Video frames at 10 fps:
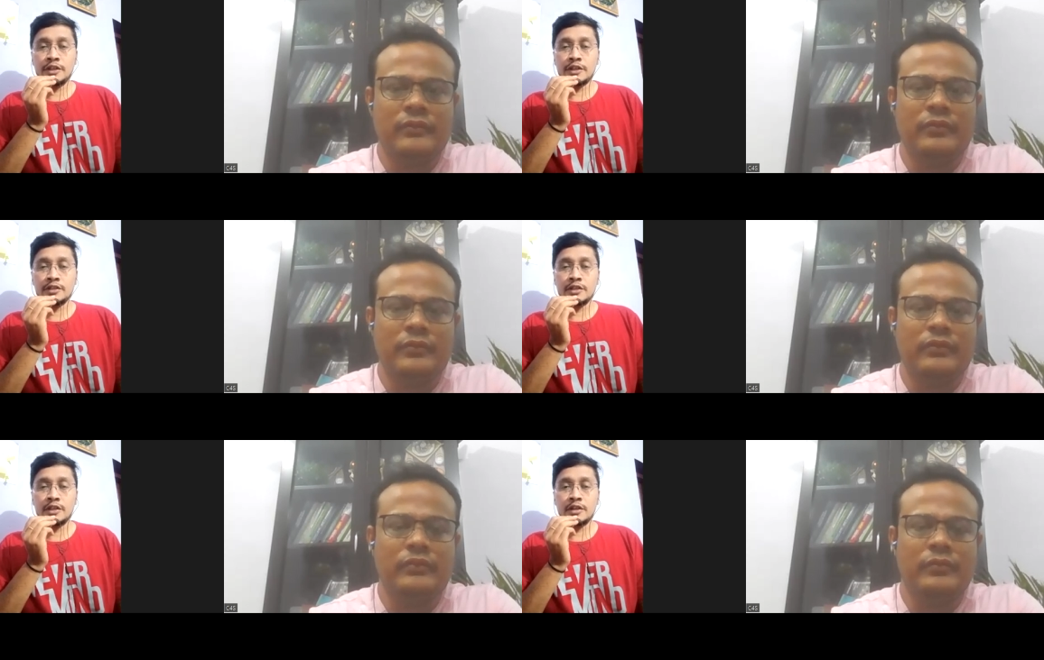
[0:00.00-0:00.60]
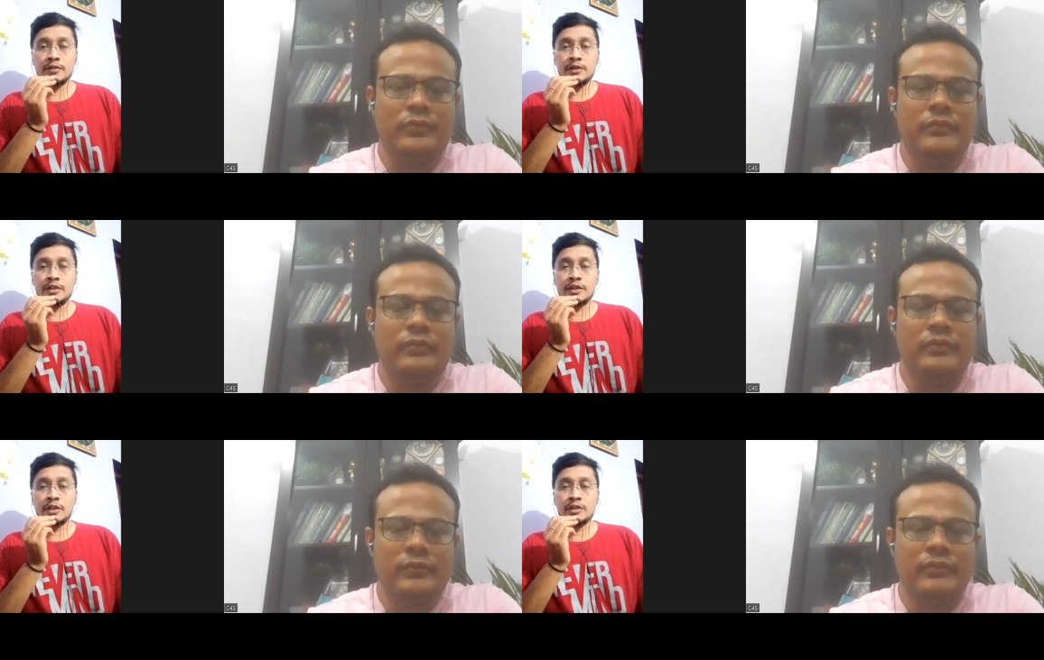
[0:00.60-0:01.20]
Speaker 1: and uh, we
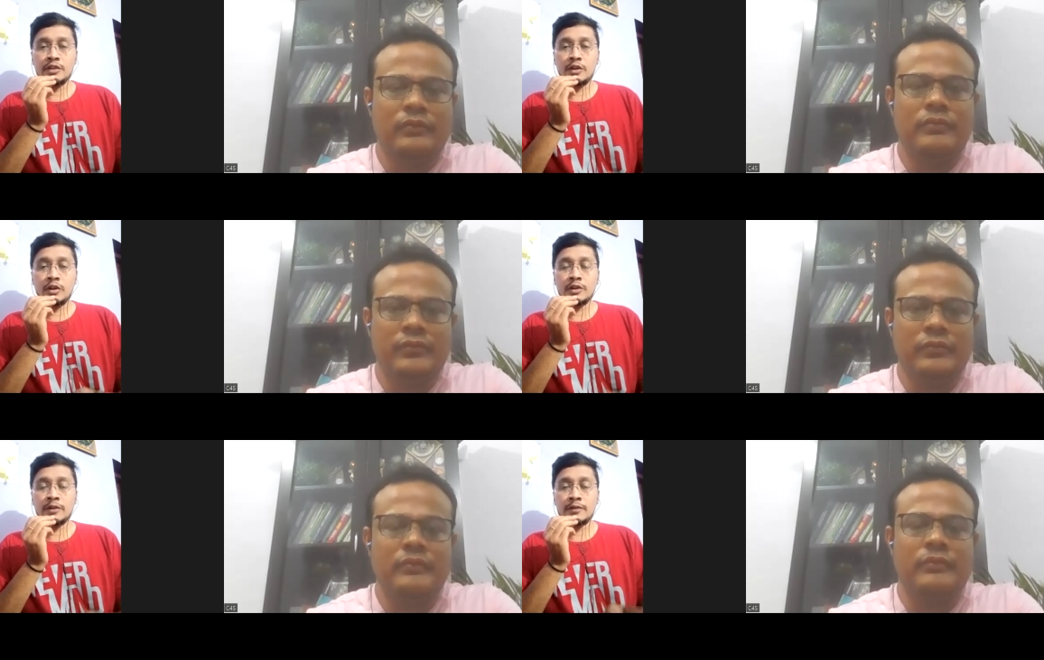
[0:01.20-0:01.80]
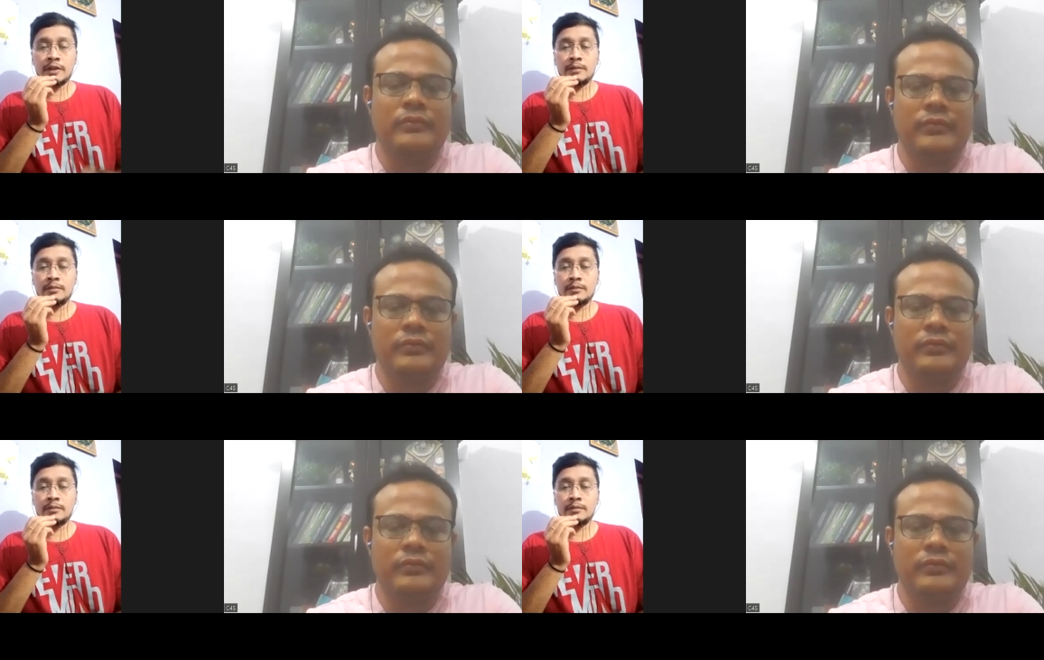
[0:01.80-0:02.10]
indulge a lot of time